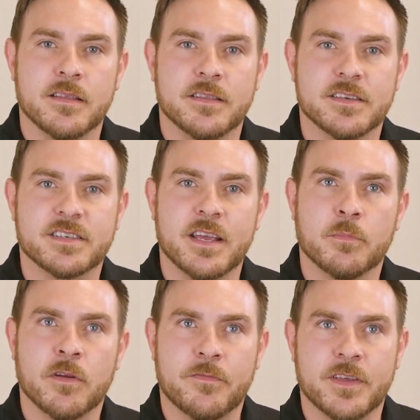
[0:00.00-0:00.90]
This
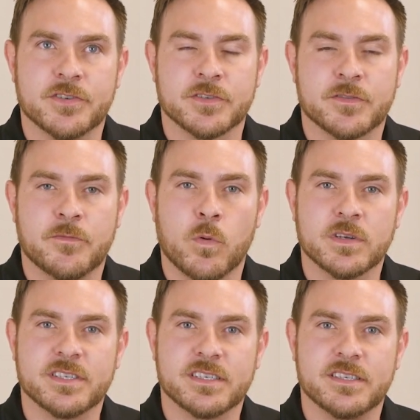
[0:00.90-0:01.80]
camera features
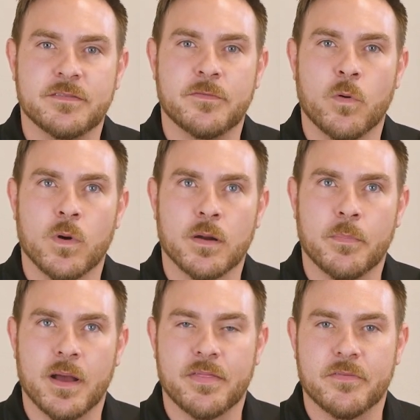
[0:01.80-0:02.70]
464
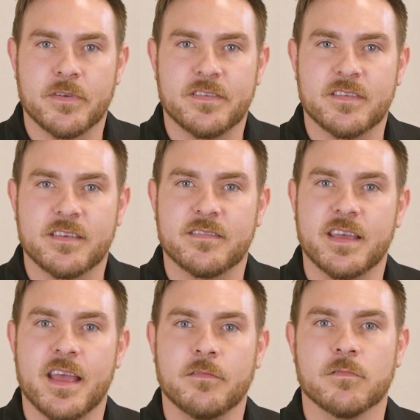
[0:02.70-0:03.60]
by
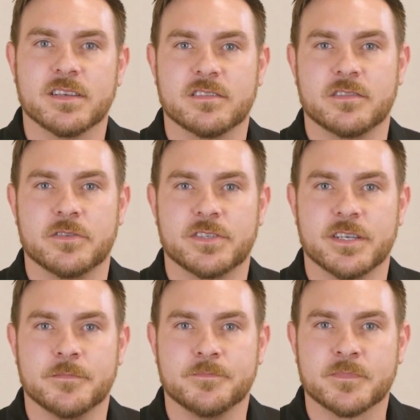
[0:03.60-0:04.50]
368
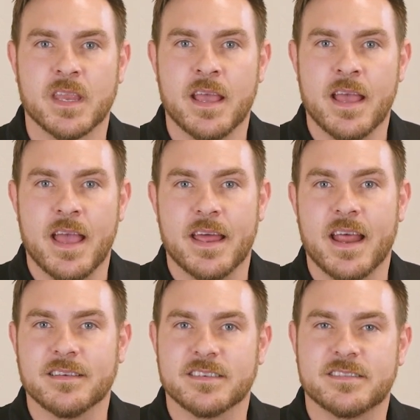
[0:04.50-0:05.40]
resolution and
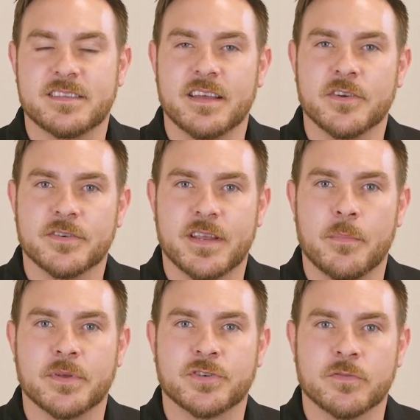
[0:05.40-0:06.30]
has a standard
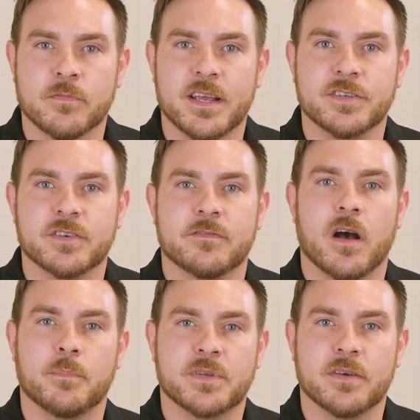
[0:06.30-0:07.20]
temperature range of
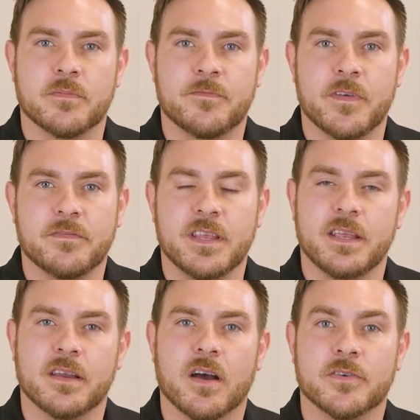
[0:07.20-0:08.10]
up to
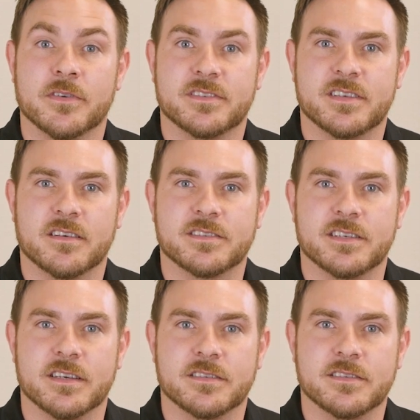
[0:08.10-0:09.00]
1500
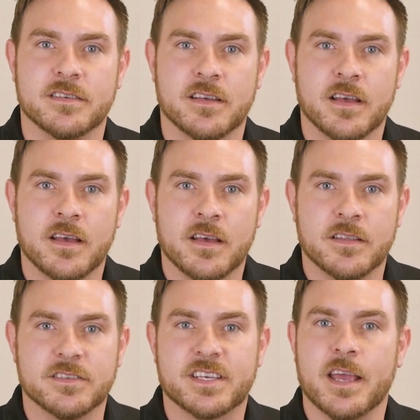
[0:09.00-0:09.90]
Celsius.
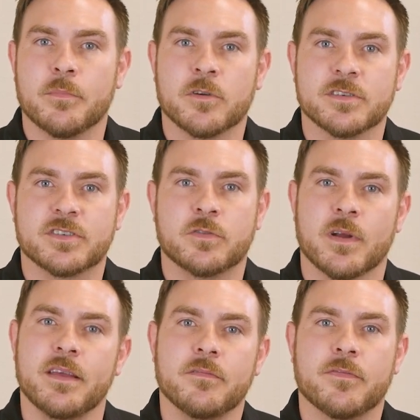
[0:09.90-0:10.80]
This camera is
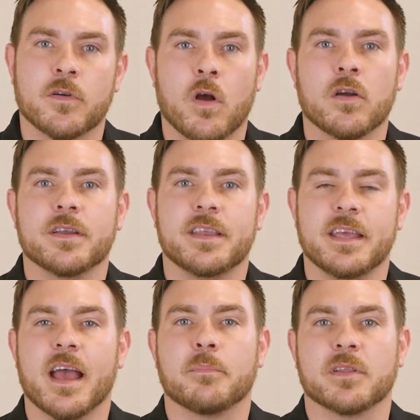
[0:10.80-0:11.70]
great for
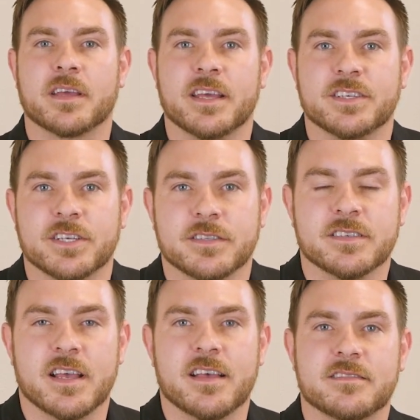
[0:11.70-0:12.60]
R&D
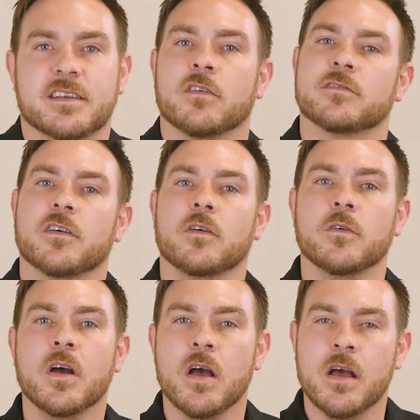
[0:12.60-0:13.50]
applications as it also